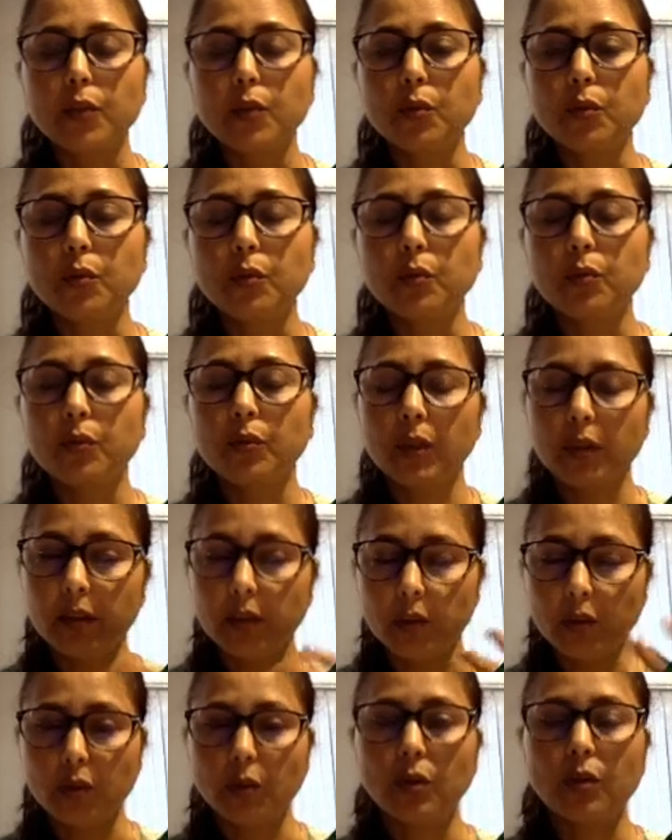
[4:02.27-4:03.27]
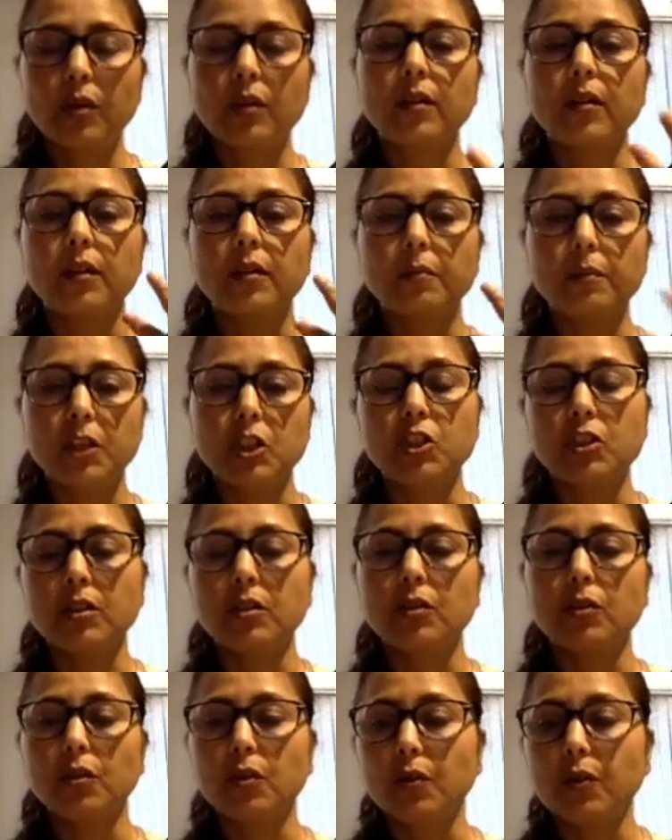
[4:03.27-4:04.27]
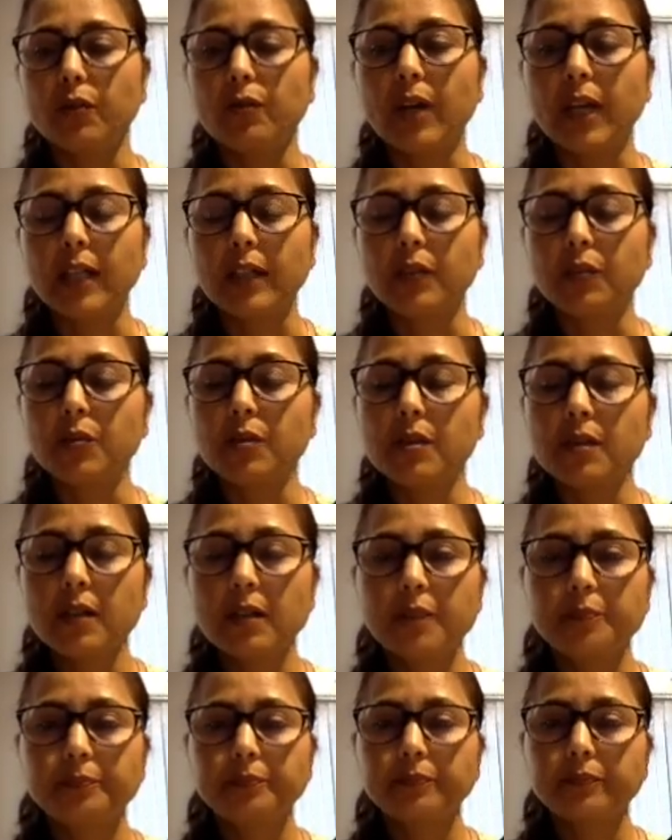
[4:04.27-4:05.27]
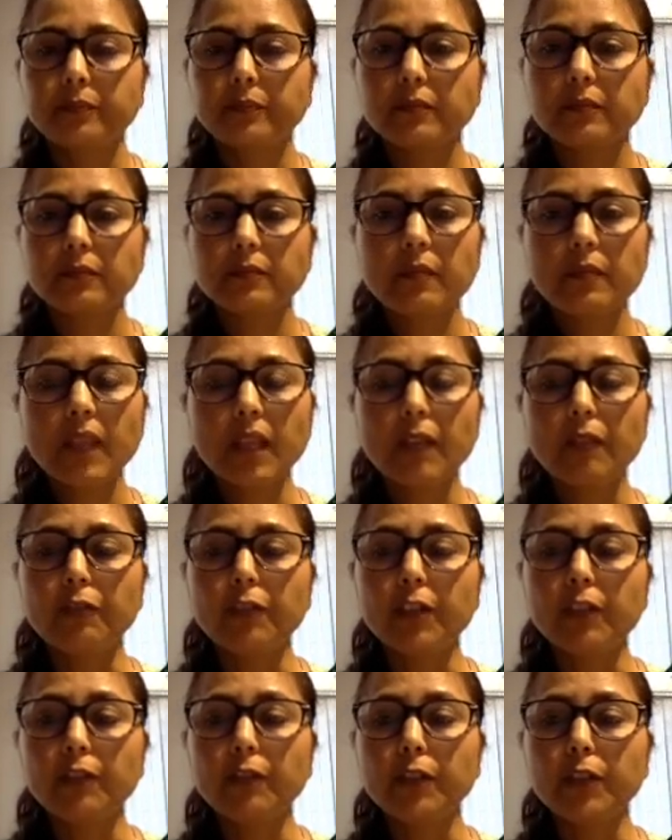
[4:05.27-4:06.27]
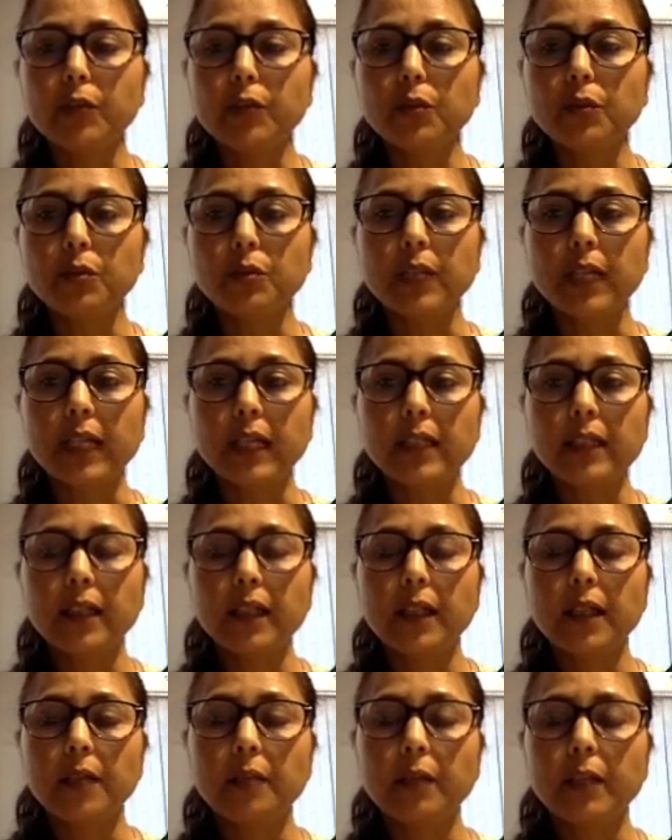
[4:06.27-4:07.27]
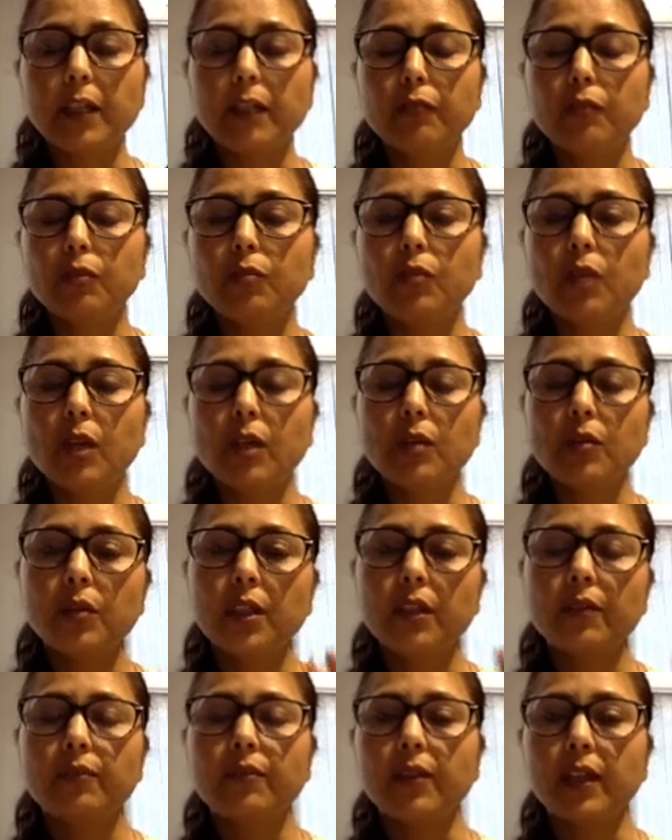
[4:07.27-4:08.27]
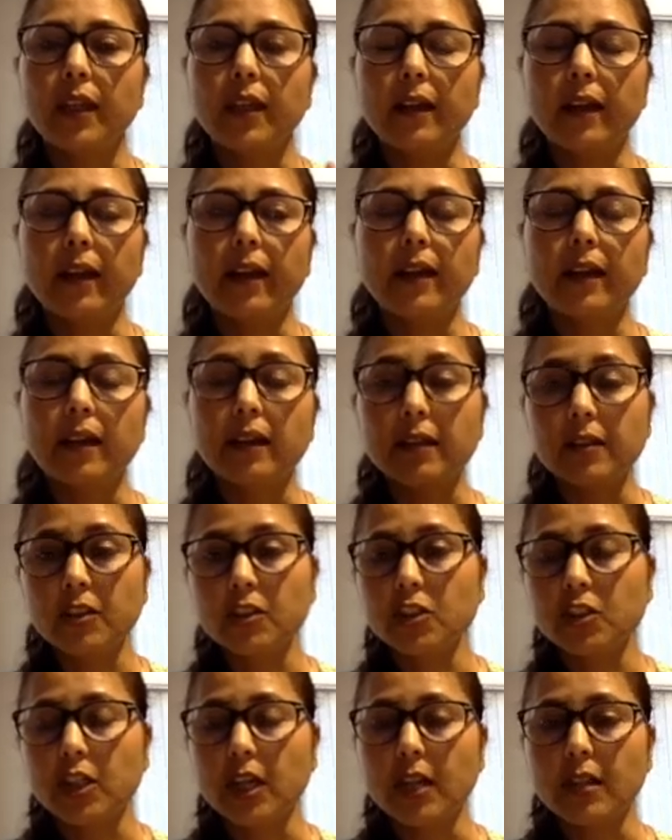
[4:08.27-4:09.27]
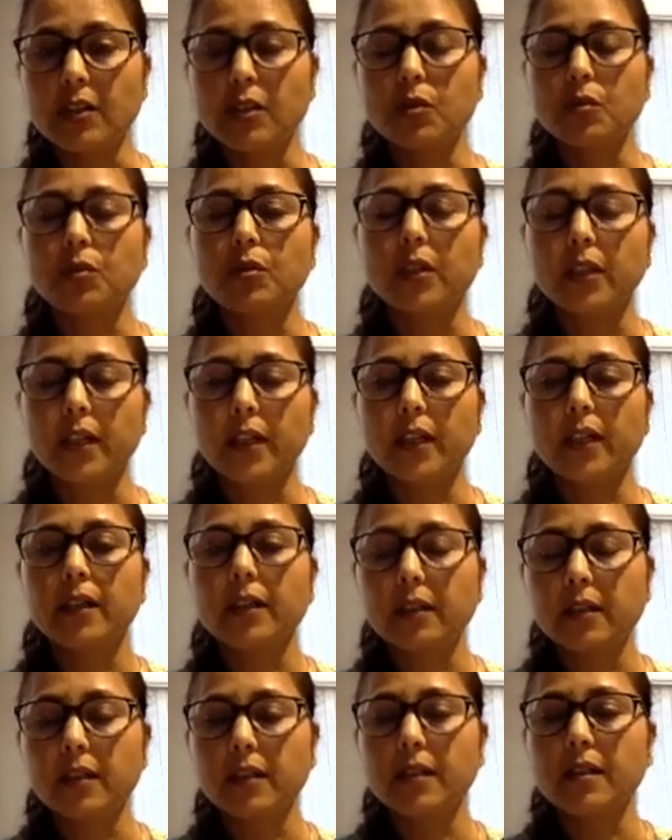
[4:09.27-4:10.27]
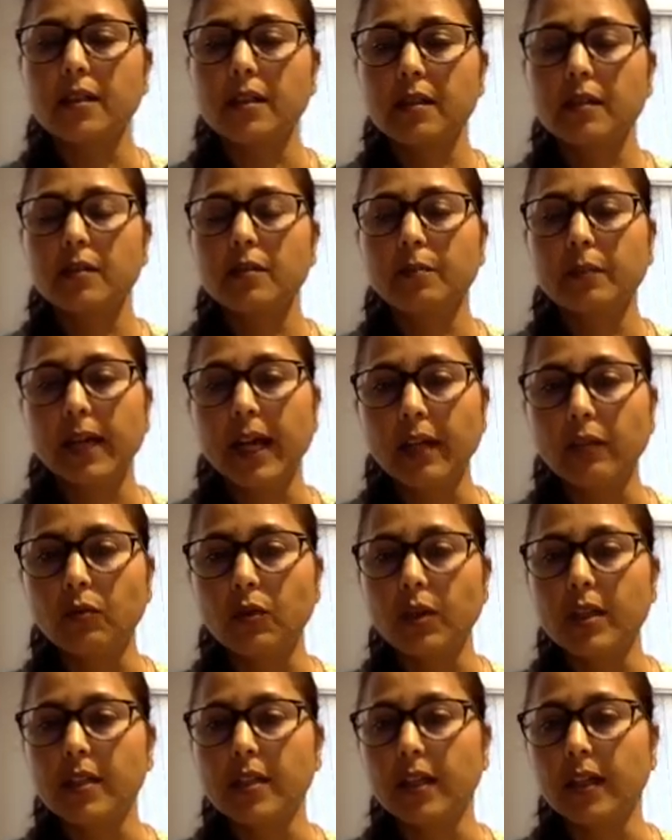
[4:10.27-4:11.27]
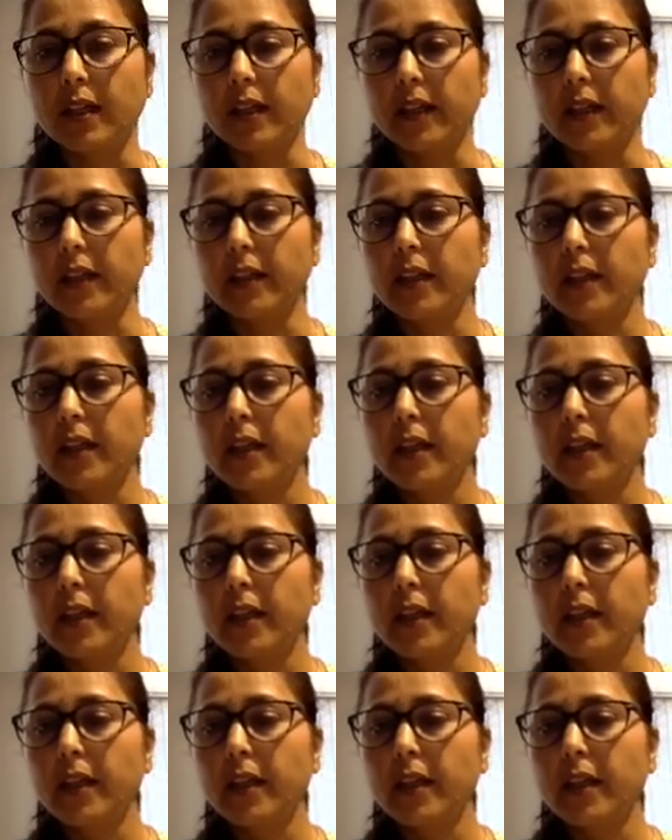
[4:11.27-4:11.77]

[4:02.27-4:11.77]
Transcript: to your mission, your values. Feel free to do that. But if you want to give AI another chance to create this brand voice again,